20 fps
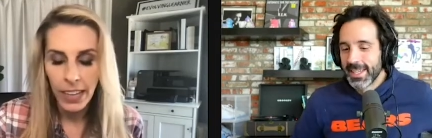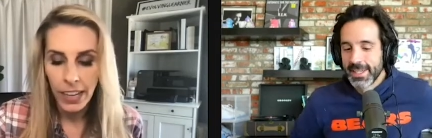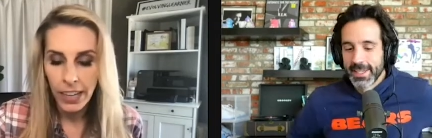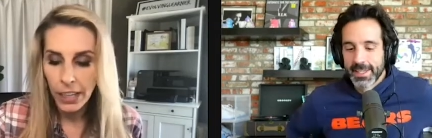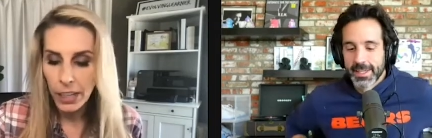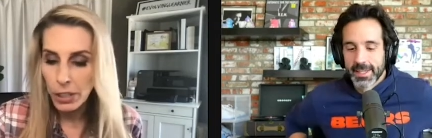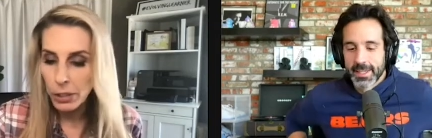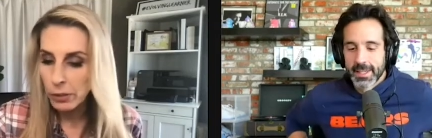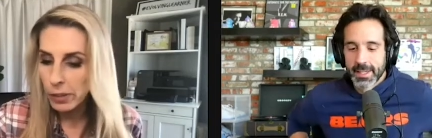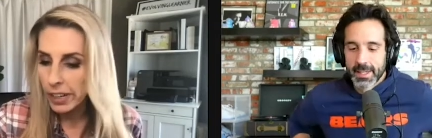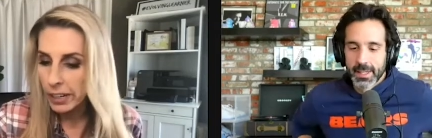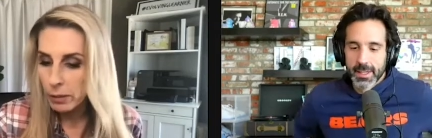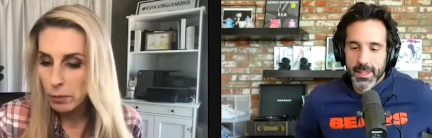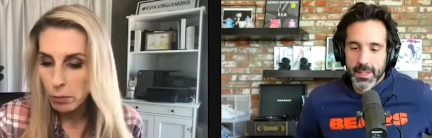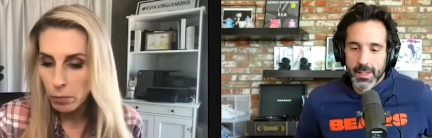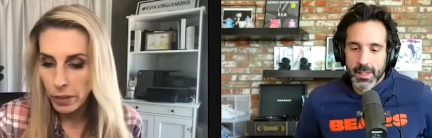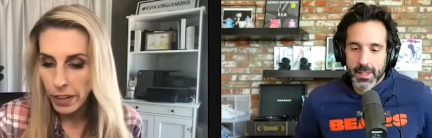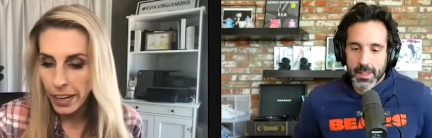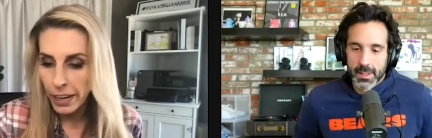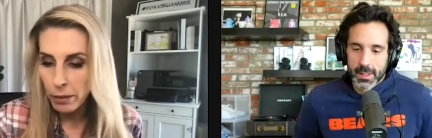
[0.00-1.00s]
Speaker 1: you know,
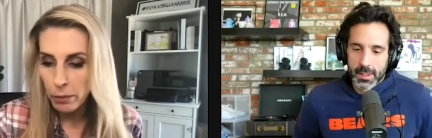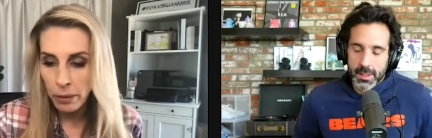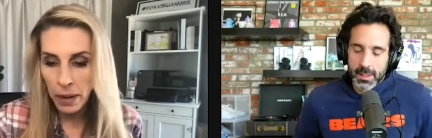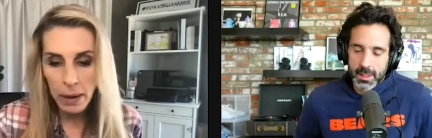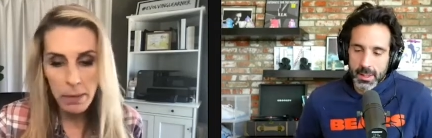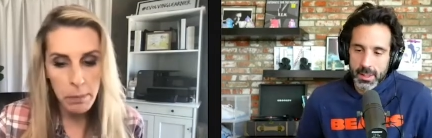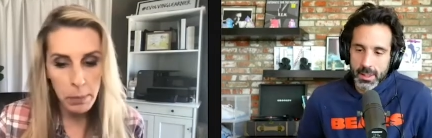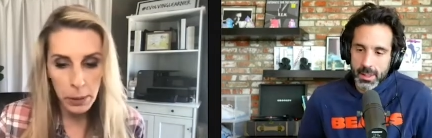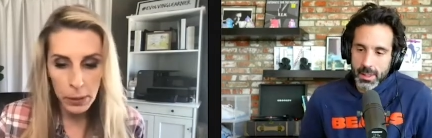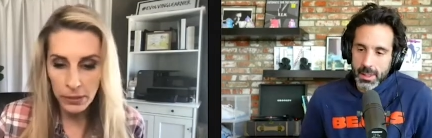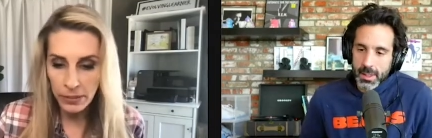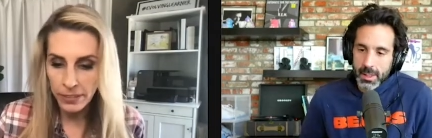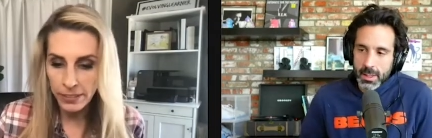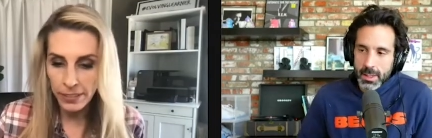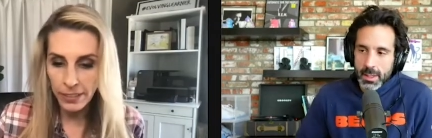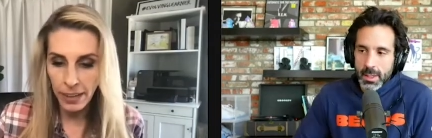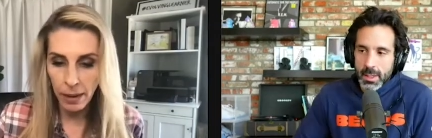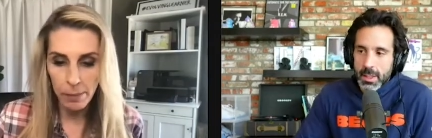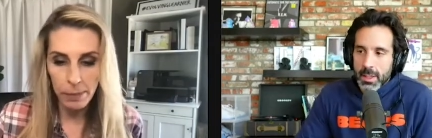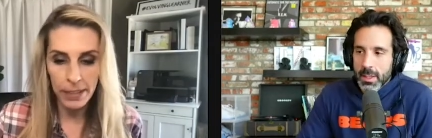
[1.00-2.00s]
I I write books
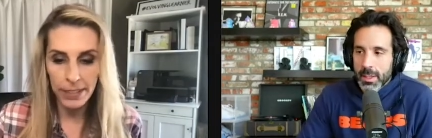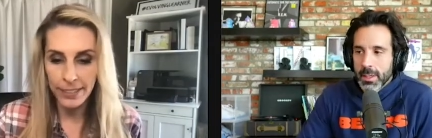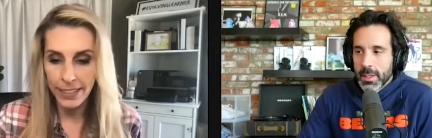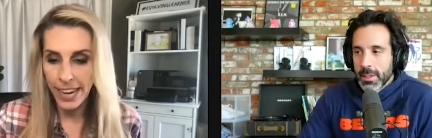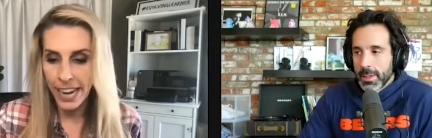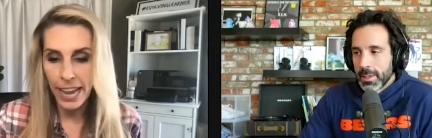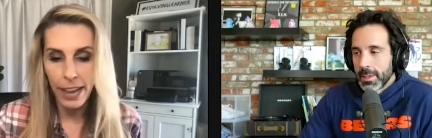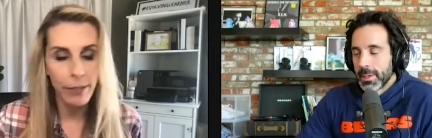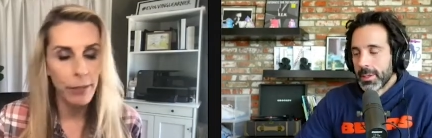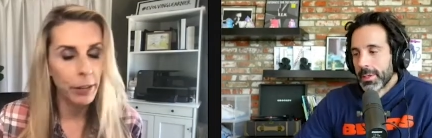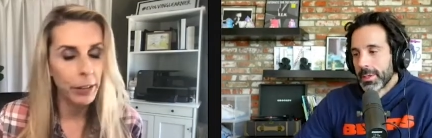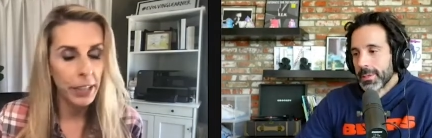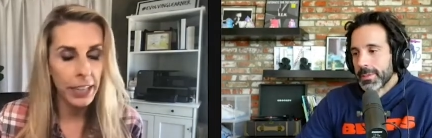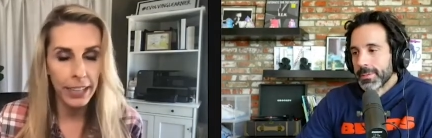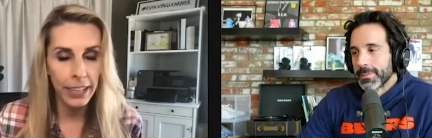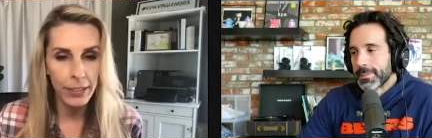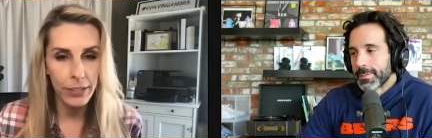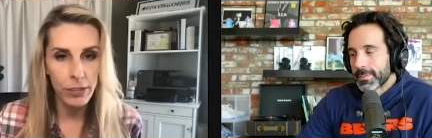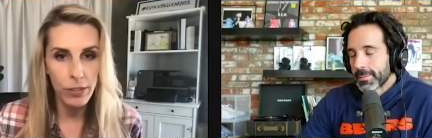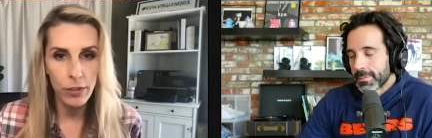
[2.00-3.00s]
not because I have all
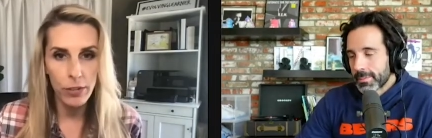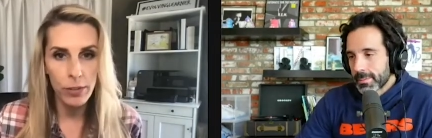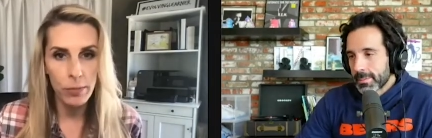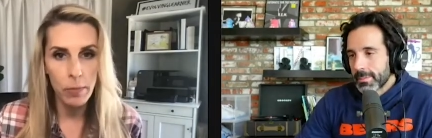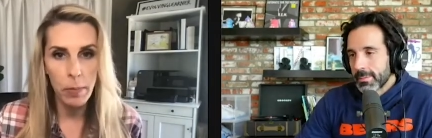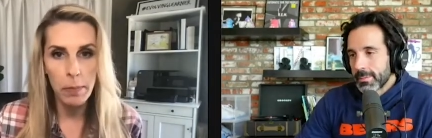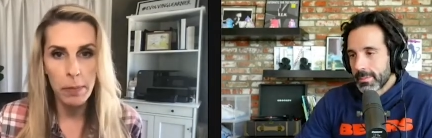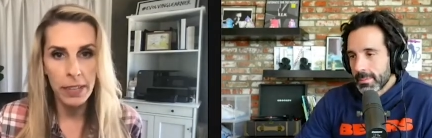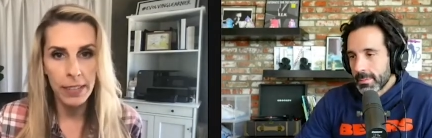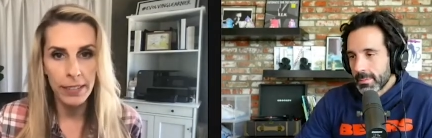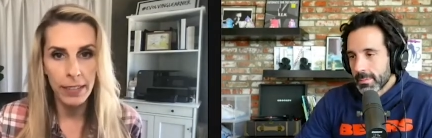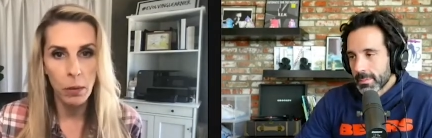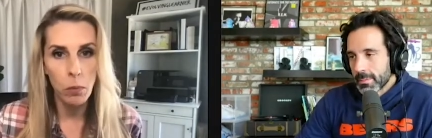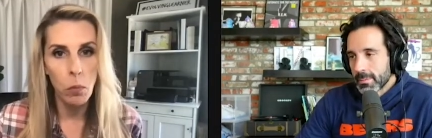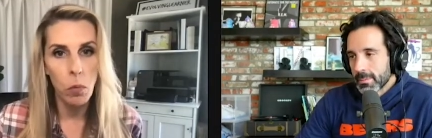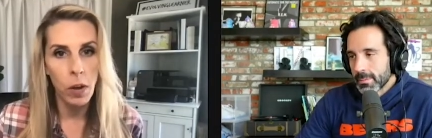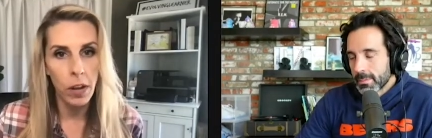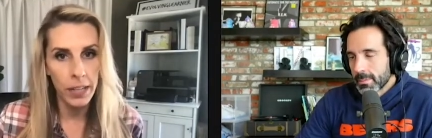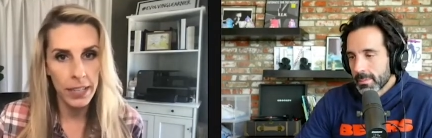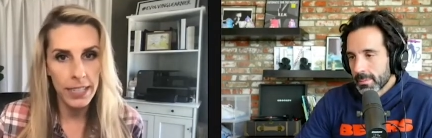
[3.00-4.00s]
the answers, but because I
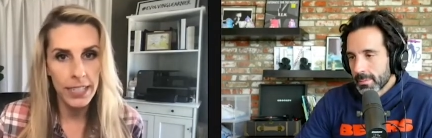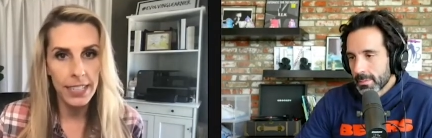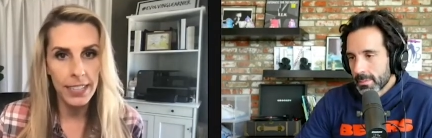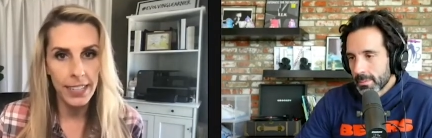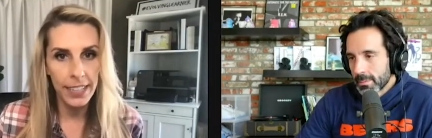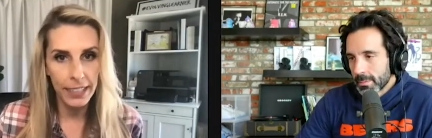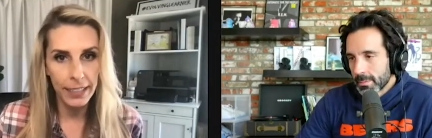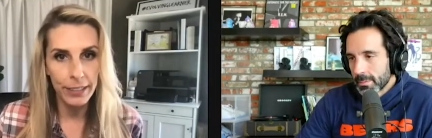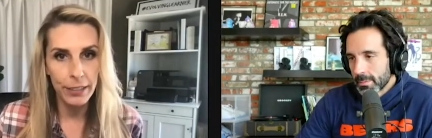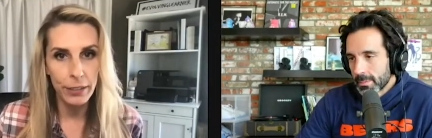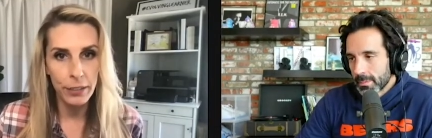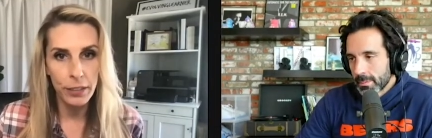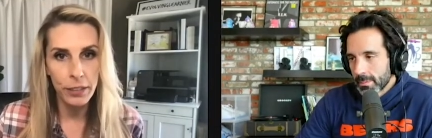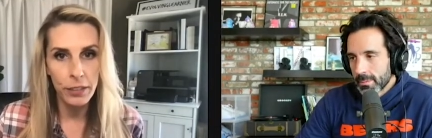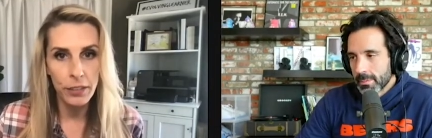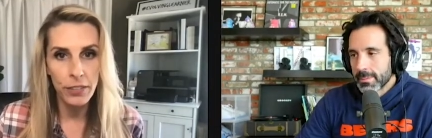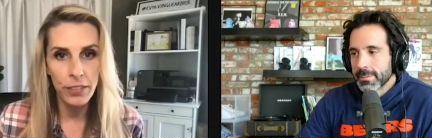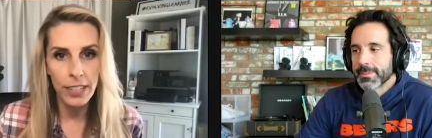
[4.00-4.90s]
want answers.